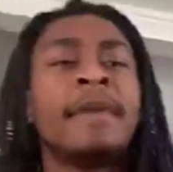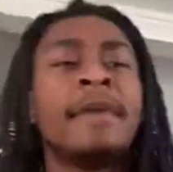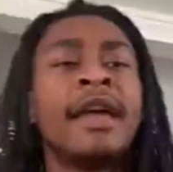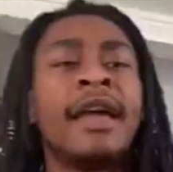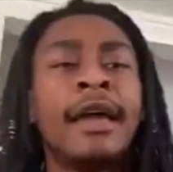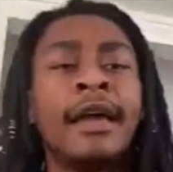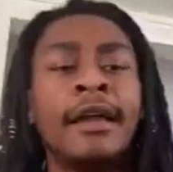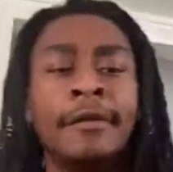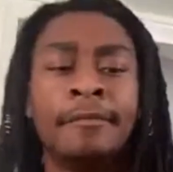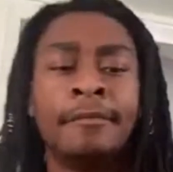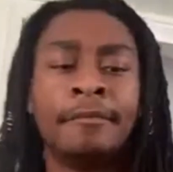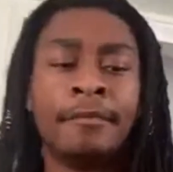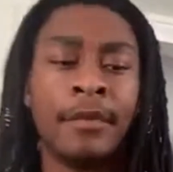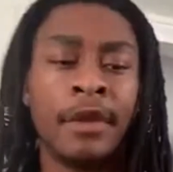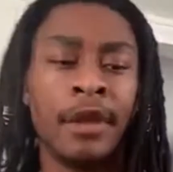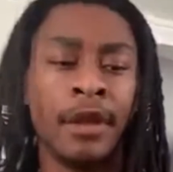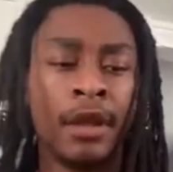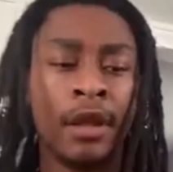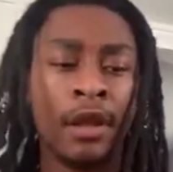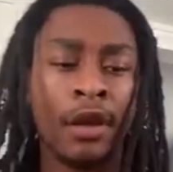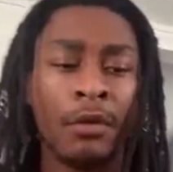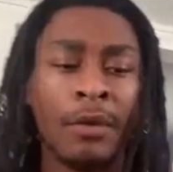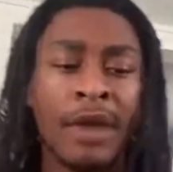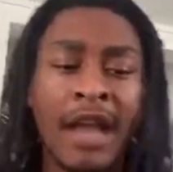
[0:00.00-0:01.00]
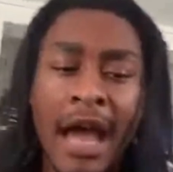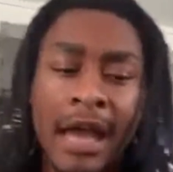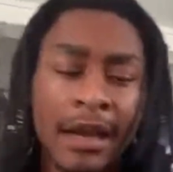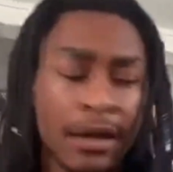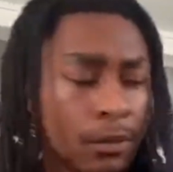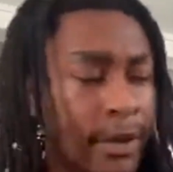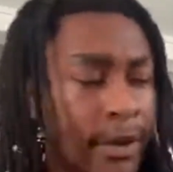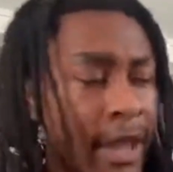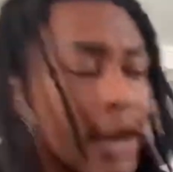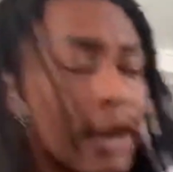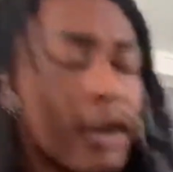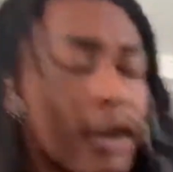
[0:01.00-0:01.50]
man, we gotta
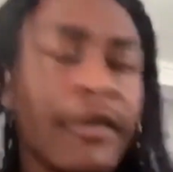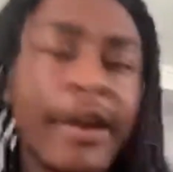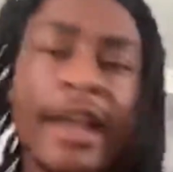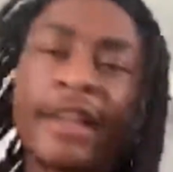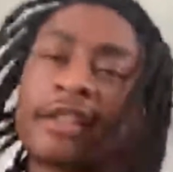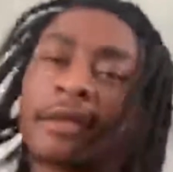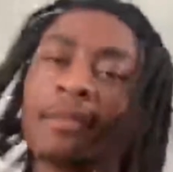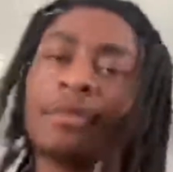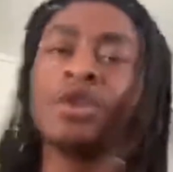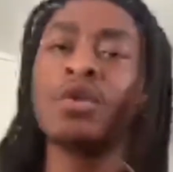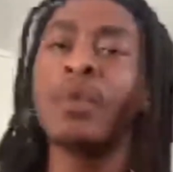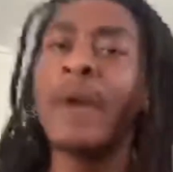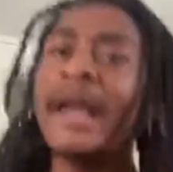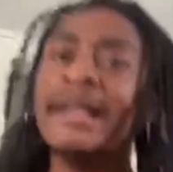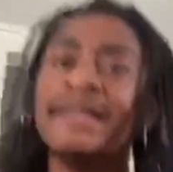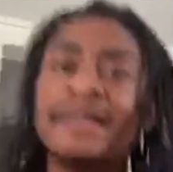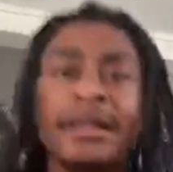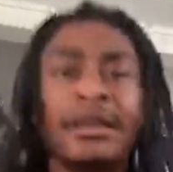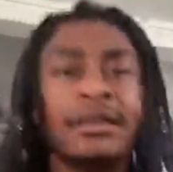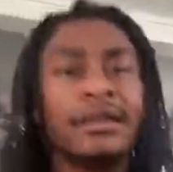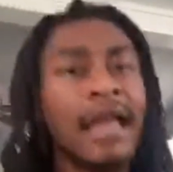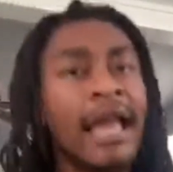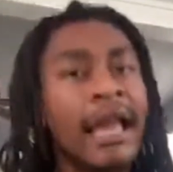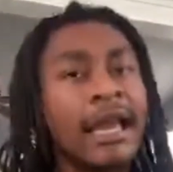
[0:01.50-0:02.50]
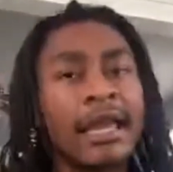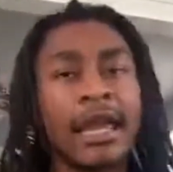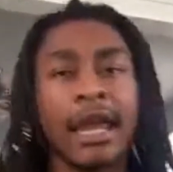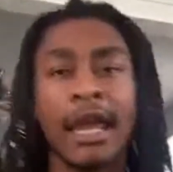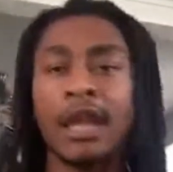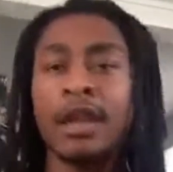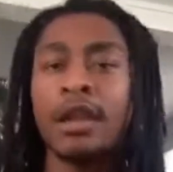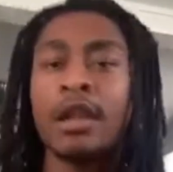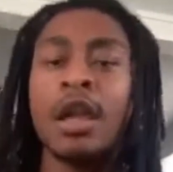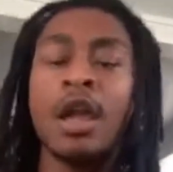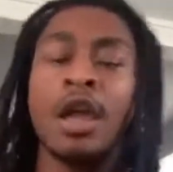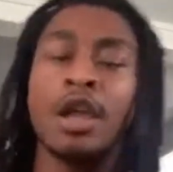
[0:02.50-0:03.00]
we gotta create some new ways of thinking.
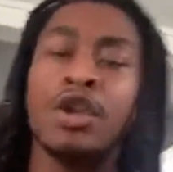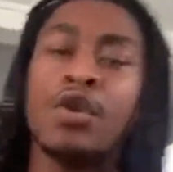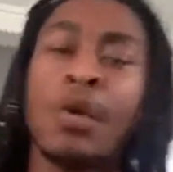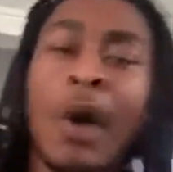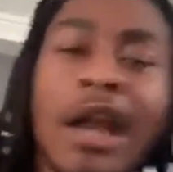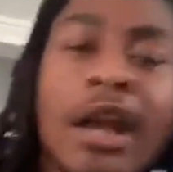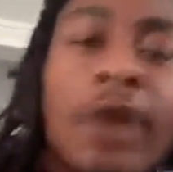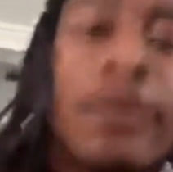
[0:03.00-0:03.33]
You gotta